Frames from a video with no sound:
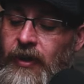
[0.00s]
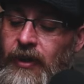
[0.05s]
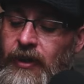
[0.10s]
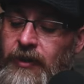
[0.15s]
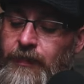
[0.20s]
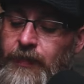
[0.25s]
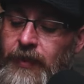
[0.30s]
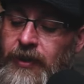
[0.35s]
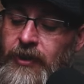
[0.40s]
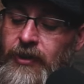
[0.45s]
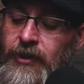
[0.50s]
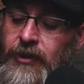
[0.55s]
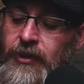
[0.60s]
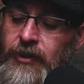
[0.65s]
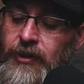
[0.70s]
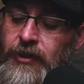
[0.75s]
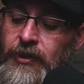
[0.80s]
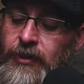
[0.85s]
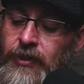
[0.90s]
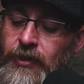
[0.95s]
It's been
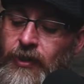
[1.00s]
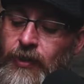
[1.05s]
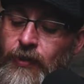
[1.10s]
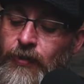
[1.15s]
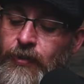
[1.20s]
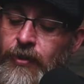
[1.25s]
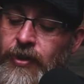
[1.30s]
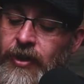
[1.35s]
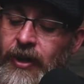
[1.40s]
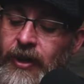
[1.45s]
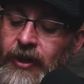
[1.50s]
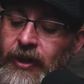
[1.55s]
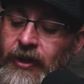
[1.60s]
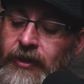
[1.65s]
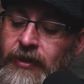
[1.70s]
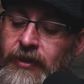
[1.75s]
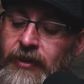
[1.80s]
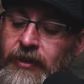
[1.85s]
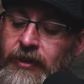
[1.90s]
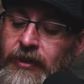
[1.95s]
so
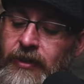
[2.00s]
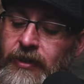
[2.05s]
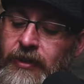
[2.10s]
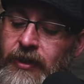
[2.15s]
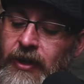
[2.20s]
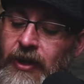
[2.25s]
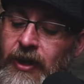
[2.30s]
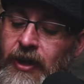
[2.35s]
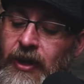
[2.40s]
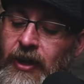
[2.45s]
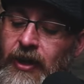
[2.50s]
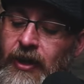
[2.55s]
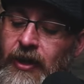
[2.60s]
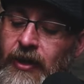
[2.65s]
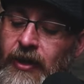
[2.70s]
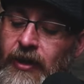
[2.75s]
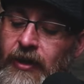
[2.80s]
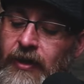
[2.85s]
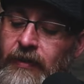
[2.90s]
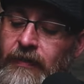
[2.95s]
nice to
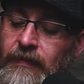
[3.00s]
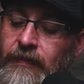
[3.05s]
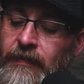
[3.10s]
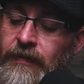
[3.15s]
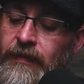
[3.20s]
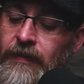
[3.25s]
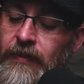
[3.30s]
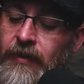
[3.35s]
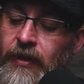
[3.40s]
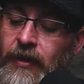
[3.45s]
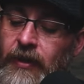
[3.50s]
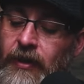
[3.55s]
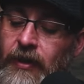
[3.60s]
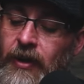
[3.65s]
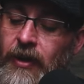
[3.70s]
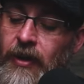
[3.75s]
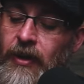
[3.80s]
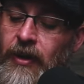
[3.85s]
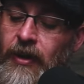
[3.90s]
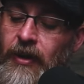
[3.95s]
have
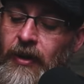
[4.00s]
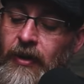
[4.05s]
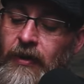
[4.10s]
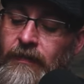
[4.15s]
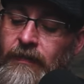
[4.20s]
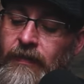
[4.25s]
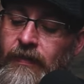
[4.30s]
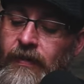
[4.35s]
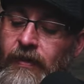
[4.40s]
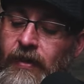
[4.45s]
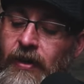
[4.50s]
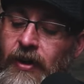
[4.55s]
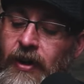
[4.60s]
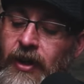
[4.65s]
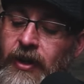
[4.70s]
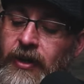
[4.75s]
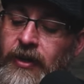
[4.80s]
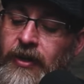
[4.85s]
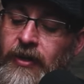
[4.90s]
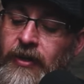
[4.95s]
a
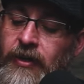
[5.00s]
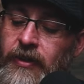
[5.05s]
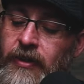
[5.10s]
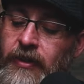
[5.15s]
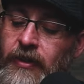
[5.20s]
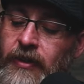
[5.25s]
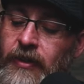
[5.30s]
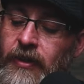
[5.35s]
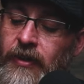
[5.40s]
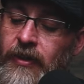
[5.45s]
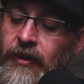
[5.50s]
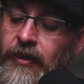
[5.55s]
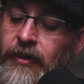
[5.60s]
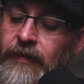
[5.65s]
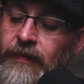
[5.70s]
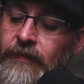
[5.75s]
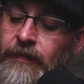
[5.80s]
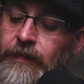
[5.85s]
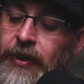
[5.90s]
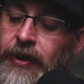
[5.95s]
variety
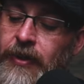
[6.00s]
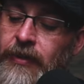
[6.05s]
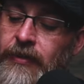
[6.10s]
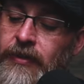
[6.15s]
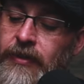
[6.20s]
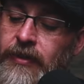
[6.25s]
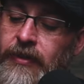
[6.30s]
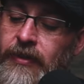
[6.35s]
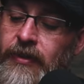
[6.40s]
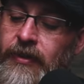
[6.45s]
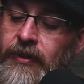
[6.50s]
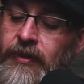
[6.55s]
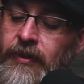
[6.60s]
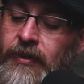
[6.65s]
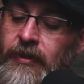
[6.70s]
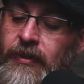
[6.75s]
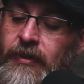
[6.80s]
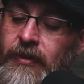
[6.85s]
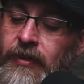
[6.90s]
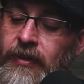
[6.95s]
of beers today.
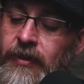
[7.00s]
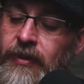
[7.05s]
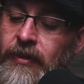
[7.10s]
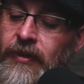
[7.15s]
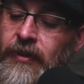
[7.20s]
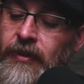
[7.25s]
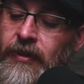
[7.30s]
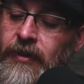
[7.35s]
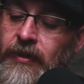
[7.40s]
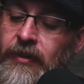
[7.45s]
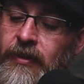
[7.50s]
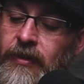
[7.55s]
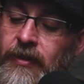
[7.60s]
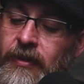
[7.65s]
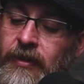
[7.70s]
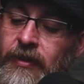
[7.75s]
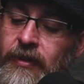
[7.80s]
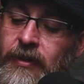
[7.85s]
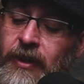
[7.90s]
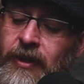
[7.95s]

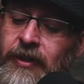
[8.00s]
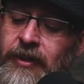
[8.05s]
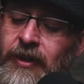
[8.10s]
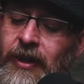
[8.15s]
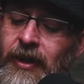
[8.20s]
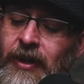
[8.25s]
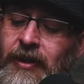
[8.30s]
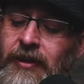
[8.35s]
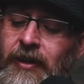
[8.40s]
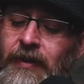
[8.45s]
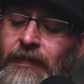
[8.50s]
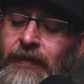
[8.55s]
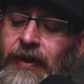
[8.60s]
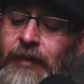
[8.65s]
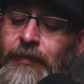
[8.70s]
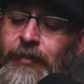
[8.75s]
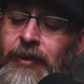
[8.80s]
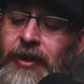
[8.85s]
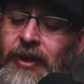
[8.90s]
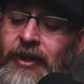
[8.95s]
Like I said, I love
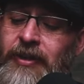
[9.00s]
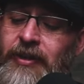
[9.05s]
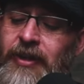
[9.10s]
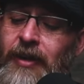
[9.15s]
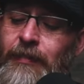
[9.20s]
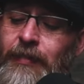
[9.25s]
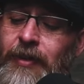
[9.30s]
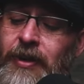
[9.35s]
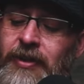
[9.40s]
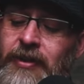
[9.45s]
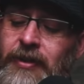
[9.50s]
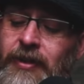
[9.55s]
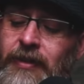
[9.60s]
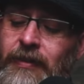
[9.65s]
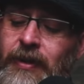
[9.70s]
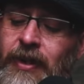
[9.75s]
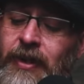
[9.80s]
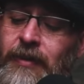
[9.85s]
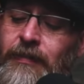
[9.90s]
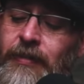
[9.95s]
IPAs. IPAs are
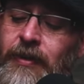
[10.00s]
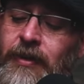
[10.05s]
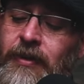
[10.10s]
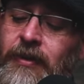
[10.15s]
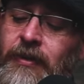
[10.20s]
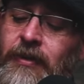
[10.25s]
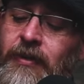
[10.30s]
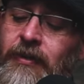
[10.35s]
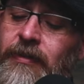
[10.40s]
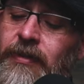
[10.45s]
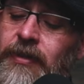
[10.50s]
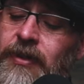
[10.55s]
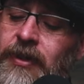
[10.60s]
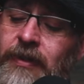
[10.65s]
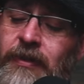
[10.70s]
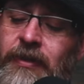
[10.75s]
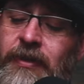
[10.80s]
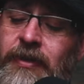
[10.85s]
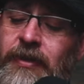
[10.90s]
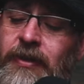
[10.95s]
great, but dude,
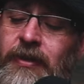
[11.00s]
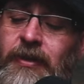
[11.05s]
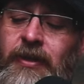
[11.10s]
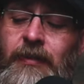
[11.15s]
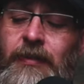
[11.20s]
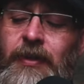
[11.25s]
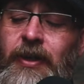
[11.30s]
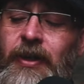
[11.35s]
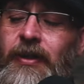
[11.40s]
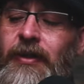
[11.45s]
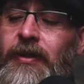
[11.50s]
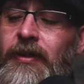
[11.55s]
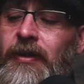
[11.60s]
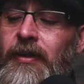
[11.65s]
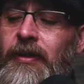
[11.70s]
seriously, come on.